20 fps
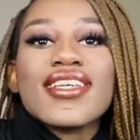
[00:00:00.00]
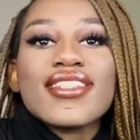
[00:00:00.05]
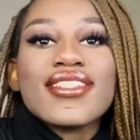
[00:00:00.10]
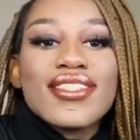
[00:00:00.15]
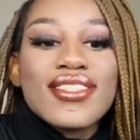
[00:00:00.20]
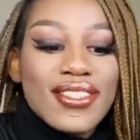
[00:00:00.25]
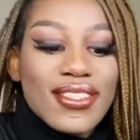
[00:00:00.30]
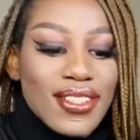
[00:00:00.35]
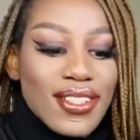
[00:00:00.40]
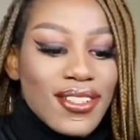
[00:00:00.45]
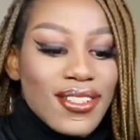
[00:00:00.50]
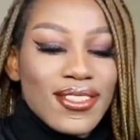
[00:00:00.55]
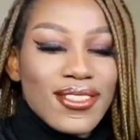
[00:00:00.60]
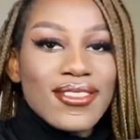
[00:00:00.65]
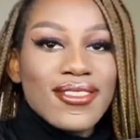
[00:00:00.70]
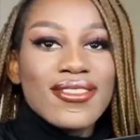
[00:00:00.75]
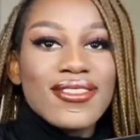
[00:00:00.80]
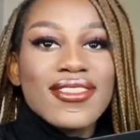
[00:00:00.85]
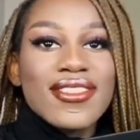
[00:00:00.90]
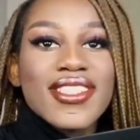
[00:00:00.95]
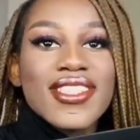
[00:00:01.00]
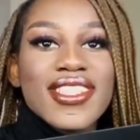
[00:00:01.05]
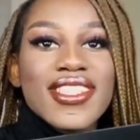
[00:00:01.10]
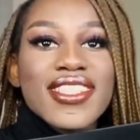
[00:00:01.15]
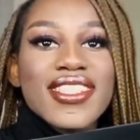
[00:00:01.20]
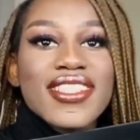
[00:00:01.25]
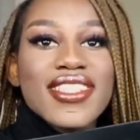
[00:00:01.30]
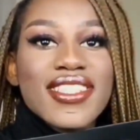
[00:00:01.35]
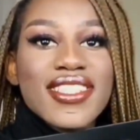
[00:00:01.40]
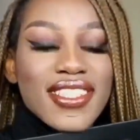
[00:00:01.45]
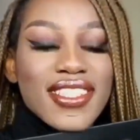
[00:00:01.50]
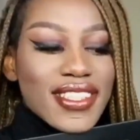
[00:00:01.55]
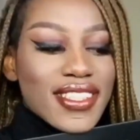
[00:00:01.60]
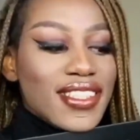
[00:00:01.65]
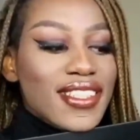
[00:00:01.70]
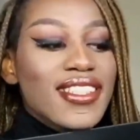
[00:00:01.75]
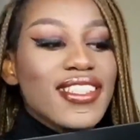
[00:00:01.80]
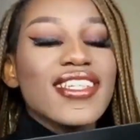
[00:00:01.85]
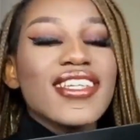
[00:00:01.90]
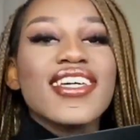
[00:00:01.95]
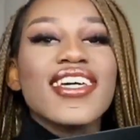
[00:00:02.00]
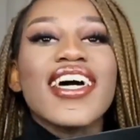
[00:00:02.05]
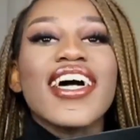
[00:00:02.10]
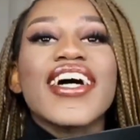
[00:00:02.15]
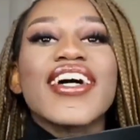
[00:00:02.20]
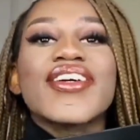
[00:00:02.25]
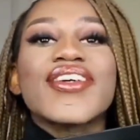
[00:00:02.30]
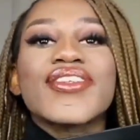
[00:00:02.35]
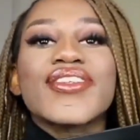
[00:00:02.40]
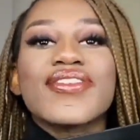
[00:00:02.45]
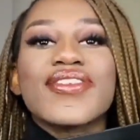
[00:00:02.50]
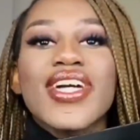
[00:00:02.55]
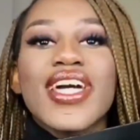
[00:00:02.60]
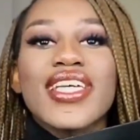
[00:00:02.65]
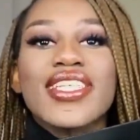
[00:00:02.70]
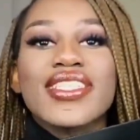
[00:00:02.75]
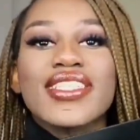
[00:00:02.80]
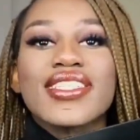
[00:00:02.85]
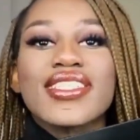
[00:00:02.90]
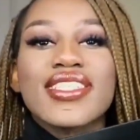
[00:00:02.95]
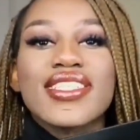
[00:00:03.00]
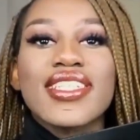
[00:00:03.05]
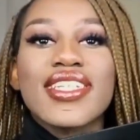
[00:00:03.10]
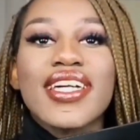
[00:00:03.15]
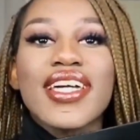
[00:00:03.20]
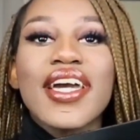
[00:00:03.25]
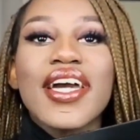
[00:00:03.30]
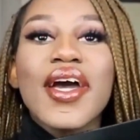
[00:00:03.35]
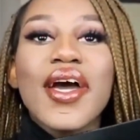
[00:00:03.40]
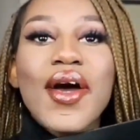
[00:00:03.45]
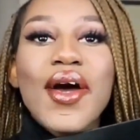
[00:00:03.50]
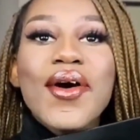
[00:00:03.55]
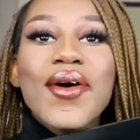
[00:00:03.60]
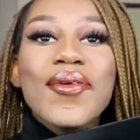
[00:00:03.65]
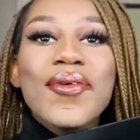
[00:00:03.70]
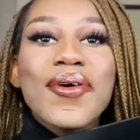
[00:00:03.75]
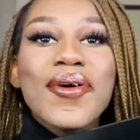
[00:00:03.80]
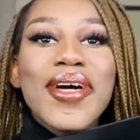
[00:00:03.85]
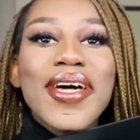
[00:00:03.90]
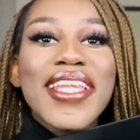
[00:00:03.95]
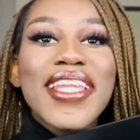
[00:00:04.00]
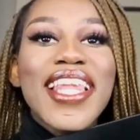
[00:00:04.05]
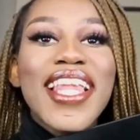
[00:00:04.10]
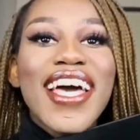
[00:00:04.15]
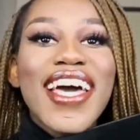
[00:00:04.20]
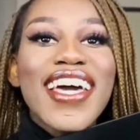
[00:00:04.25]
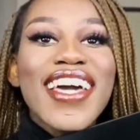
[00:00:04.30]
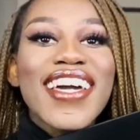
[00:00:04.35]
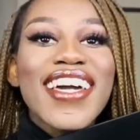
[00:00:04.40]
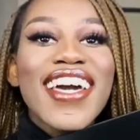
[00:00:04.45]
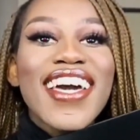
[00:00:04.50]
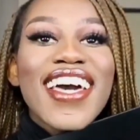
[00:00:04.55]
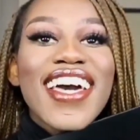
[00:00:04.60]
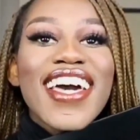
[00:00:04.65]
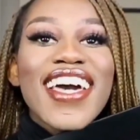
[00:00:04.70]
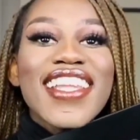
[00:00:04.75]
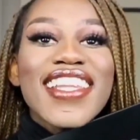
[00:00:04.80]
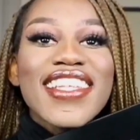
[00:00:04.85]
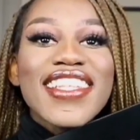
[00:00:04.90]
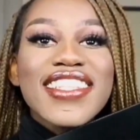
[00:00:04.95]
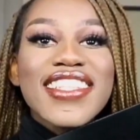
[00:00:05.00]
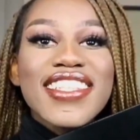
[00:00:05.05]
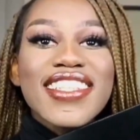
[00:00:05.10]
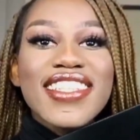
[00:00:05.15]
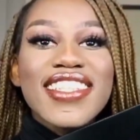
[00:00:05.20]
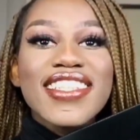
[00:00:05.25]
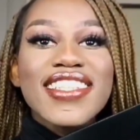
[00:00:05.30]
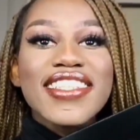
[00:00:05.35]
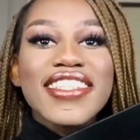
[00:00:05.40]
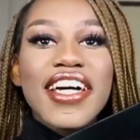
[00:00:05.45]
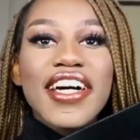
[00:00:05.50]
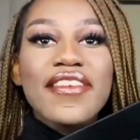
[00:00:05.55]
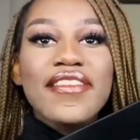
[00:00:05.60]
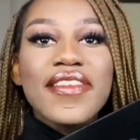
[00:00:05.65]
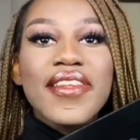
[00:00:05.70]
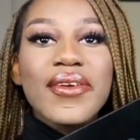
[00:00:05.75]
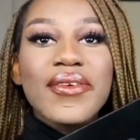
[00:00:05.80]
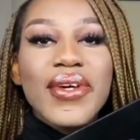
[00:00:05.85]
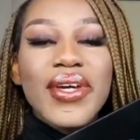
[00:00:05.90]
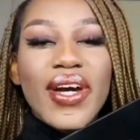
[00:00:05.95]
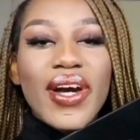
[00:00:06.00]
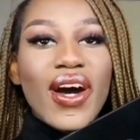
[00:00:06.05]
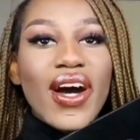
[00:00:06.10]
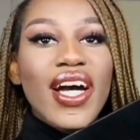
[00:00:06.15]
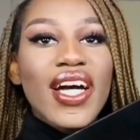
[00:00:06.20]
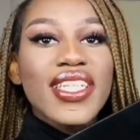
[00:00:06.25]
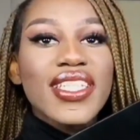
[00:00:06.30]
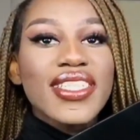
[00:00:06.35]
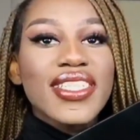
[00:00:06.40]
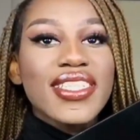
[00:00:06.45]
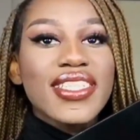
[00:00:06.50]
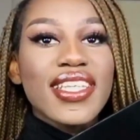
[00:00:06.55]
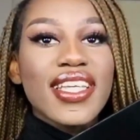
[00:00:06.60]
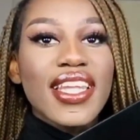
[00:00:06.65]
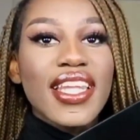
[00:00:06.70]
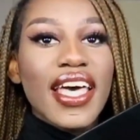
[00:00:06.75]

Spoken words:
So this is, I don't know if you guys can see, but like this is the stuff that we got.